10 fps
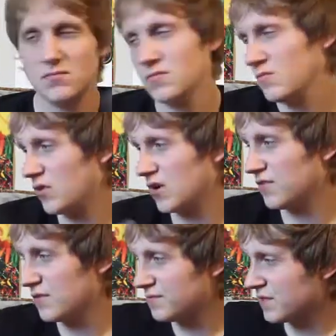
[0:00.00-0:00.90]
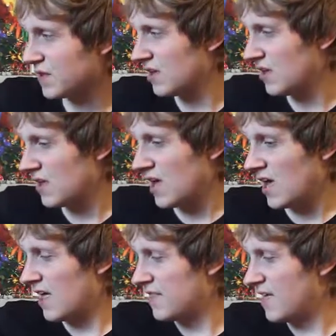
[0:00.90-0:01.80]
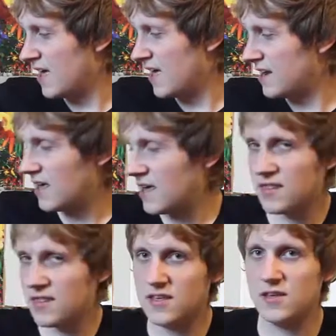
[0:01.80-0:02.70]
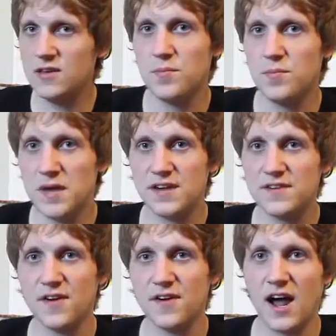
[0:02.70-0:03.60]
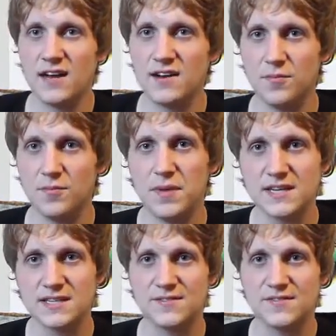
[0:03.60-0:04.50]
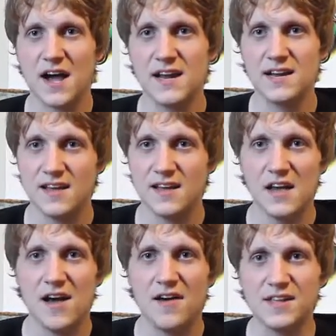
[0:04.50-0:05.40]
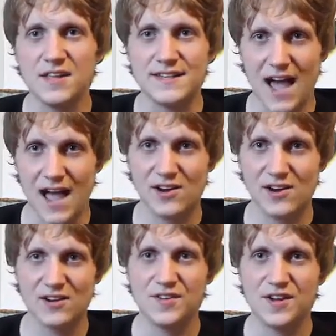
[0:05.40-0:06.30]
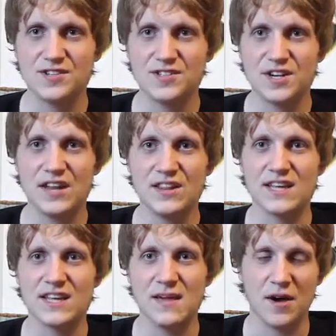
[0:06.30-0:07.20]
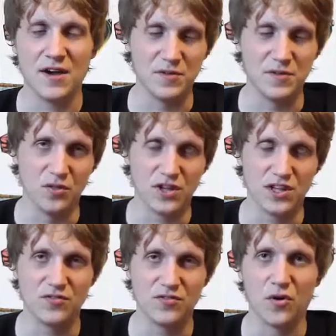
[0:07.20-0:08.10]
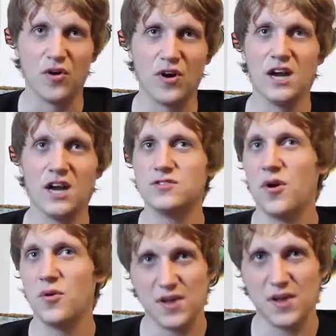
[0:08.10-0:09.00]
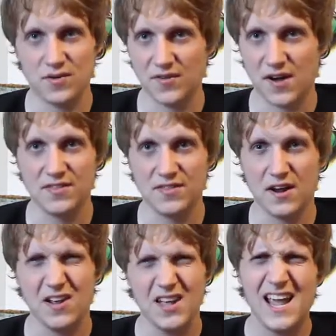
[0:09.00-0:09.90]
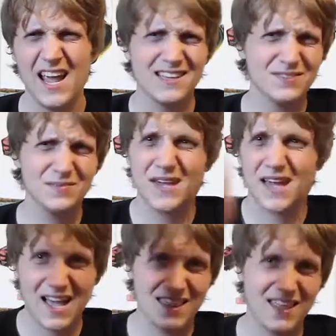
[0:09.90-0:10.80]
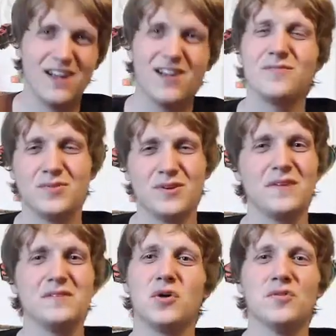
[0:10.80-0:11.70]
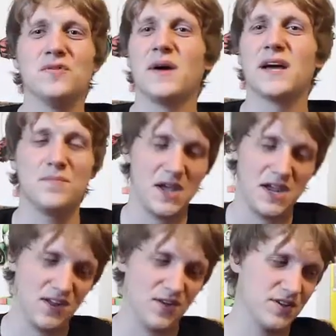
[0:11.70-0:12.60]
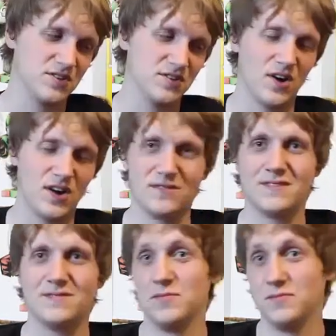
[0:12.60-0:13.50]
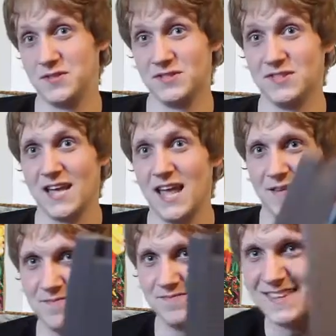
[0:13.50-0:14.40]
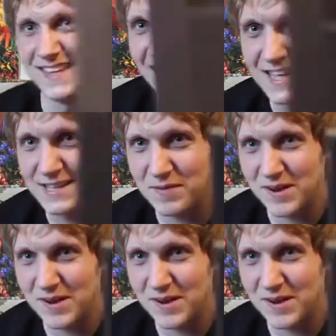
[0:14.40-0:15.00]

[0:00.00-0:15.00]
whatever. And then the big find, the biggest find of the entire convention, and the game I've been looking for and was hoping I would find there. And some guy there, when I told him I got Panic Restaurant, which is the game, it's Panic